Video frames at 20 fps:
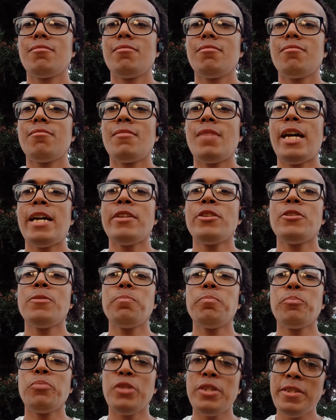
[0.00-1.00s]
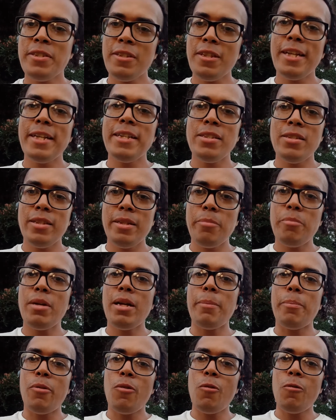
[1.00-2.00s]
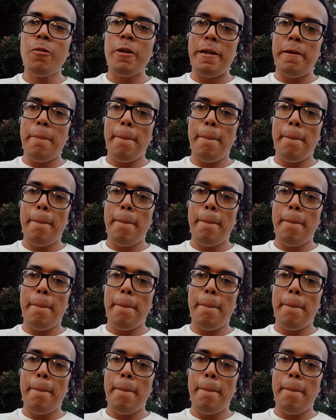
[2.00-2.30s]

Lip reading: That's precisely my point.